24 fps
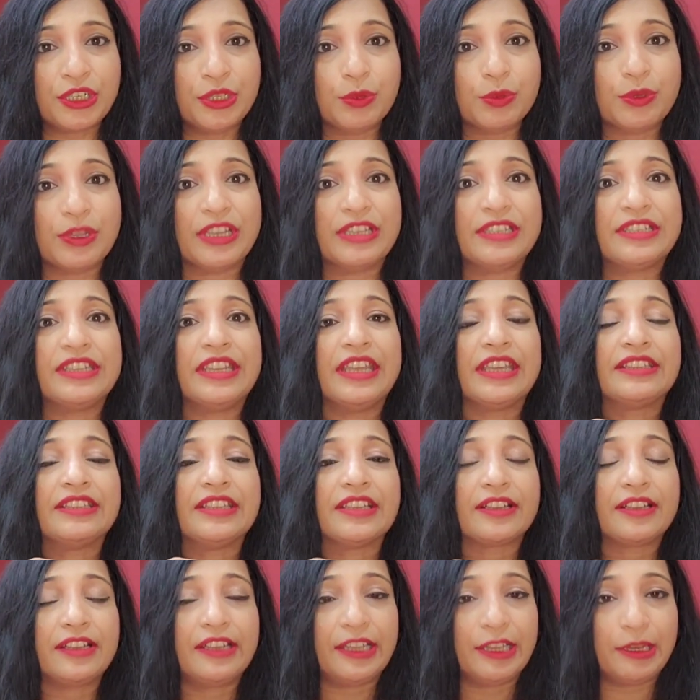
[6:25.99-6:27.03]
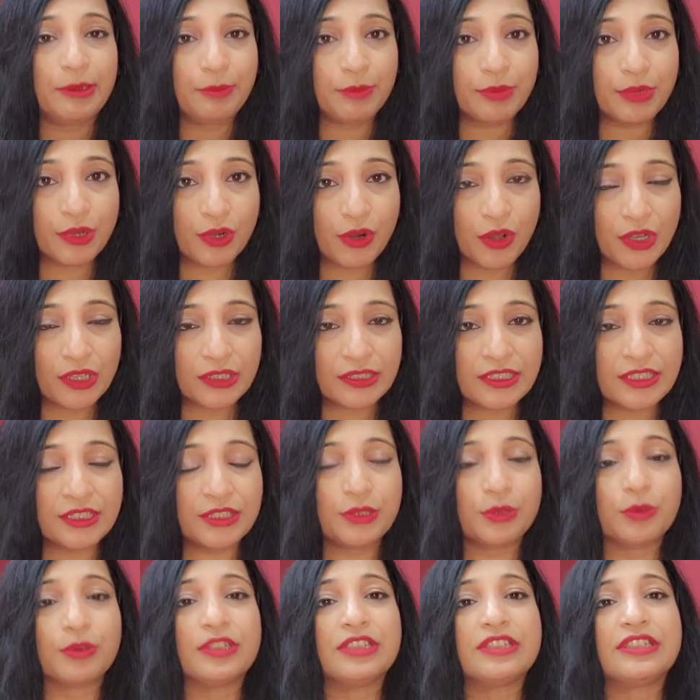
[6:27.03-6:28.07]
You can take the clear
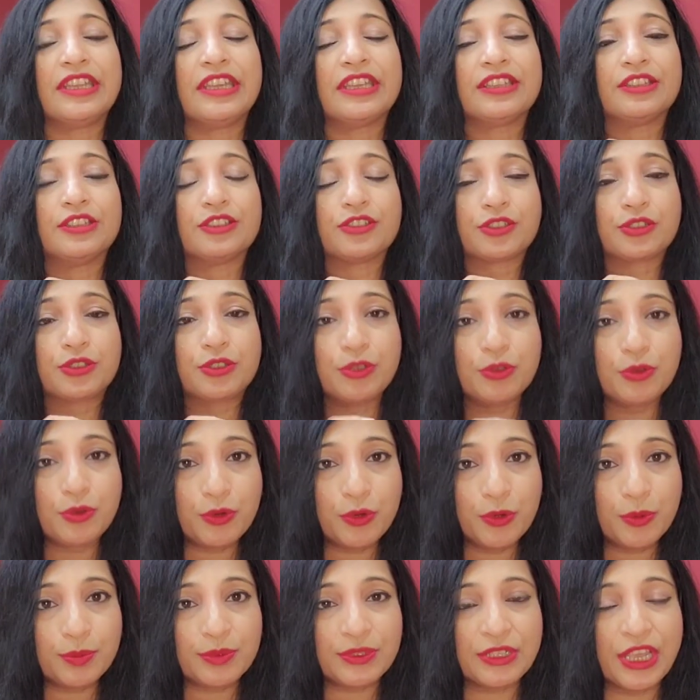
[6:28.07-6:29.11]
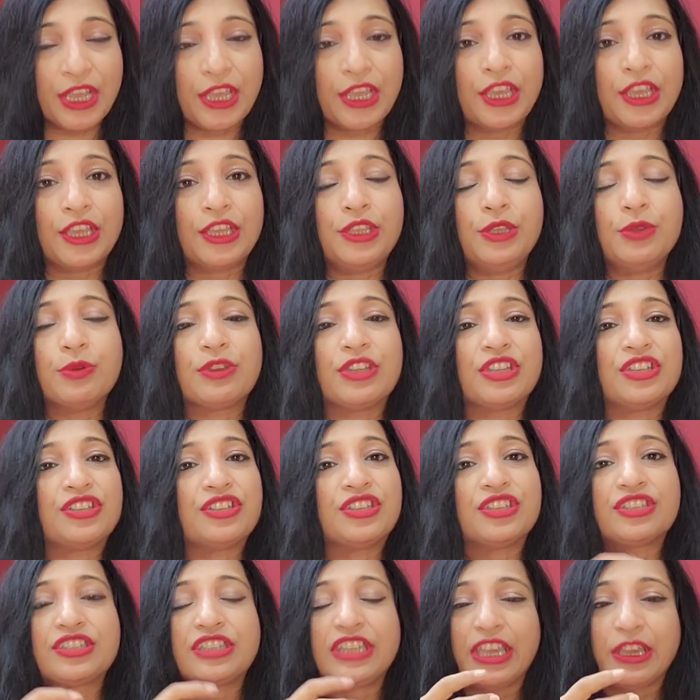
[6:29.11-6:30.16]
broths. You can take the soups. You can
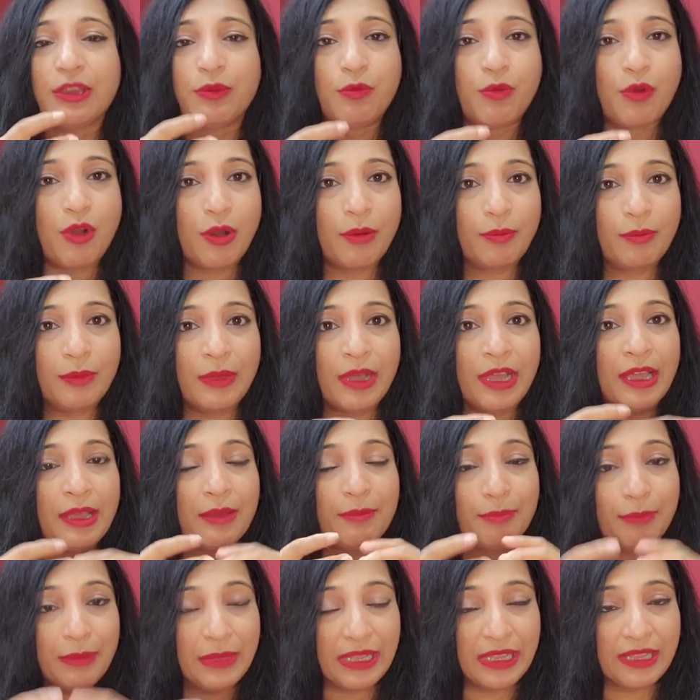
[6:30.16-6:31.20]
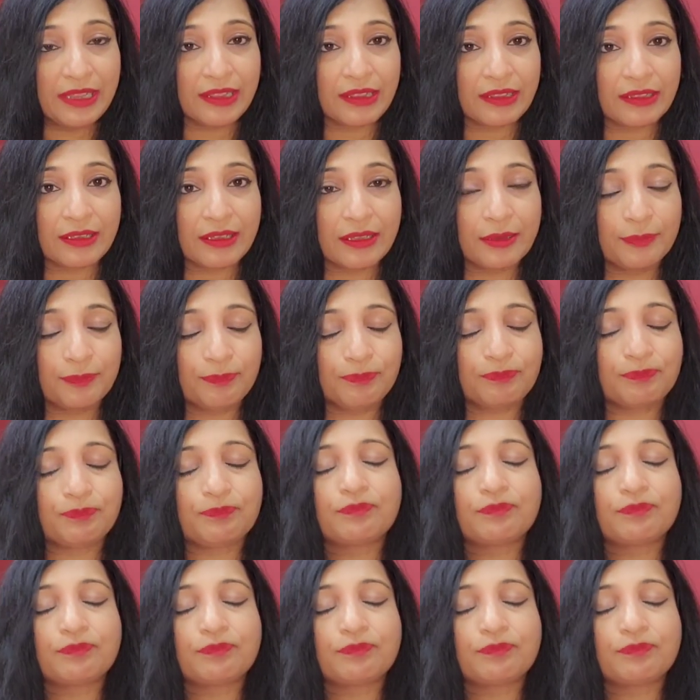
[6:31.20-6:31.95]
just take warm milk.